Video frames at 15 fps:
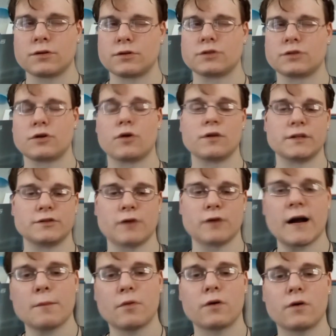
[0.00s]
just go to the
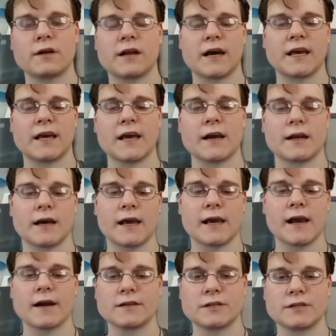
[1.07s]
draft board, and again, and I
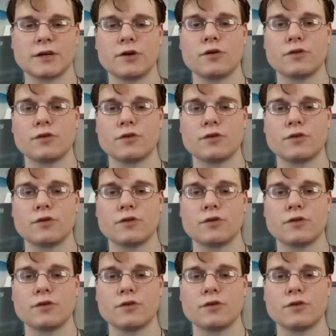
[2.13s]
guarantee you,